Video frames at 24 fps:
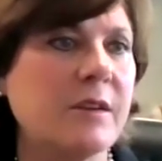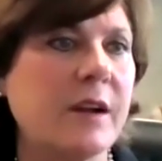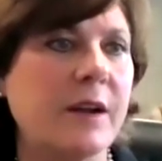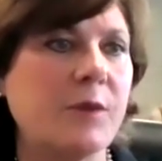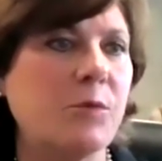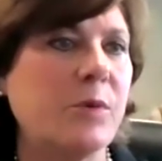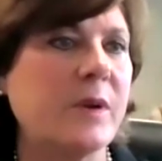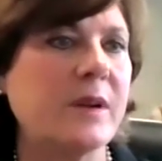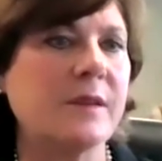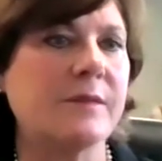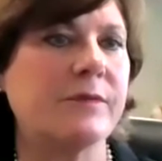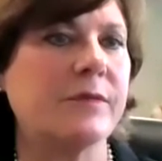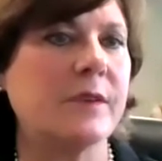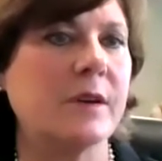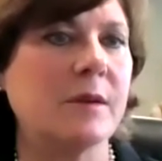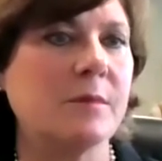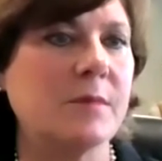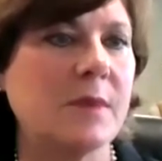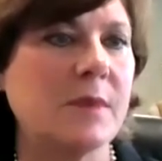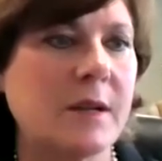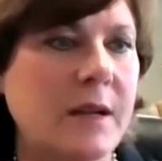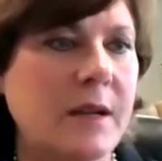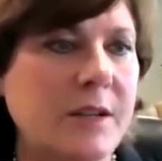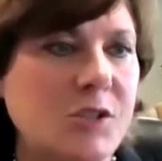I went
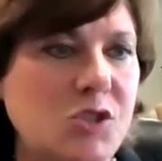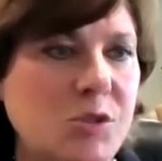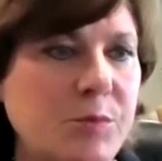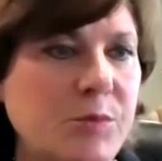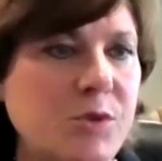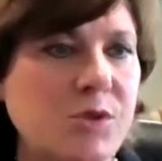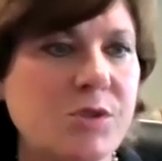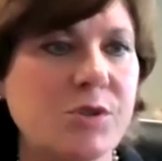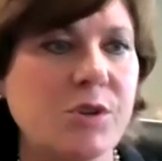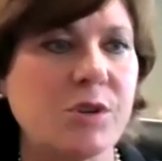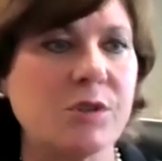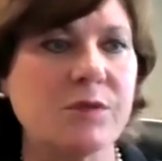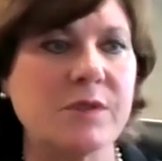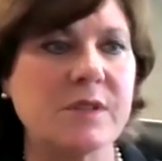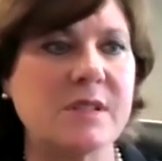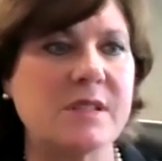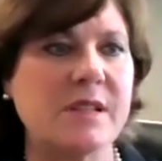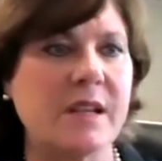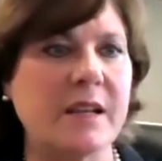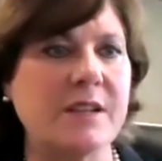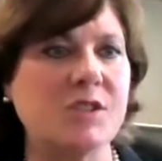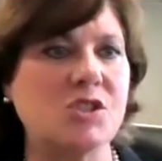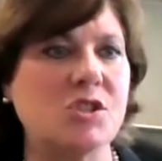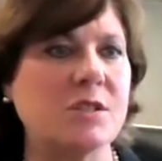from a customer
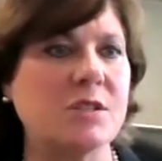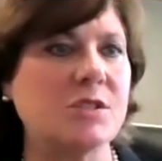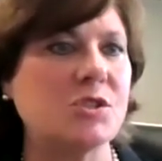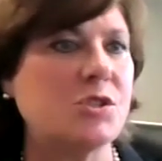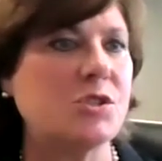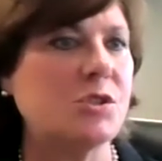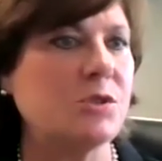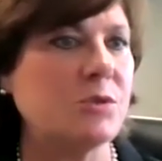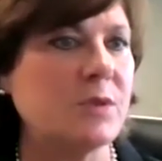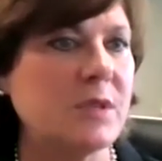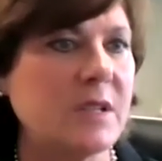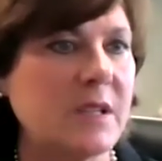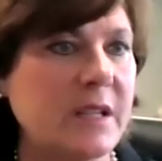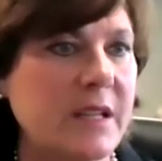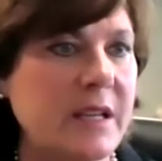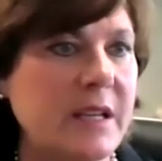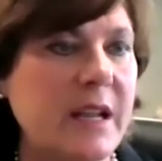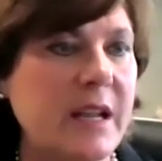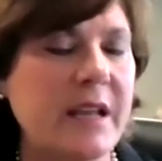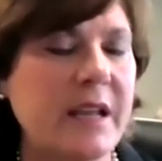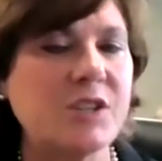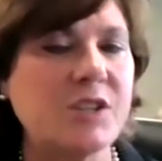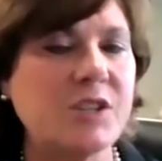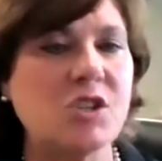service agent to a
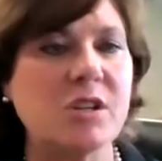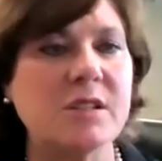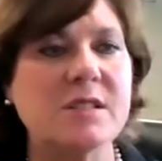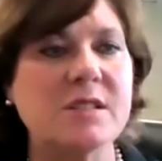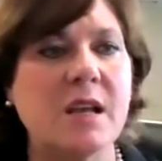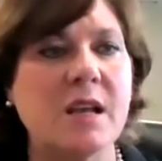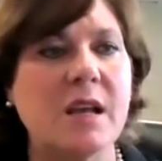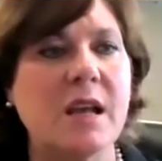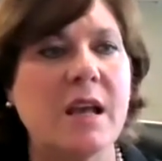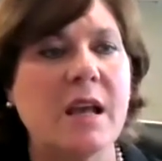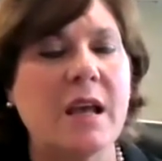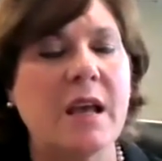lead agent.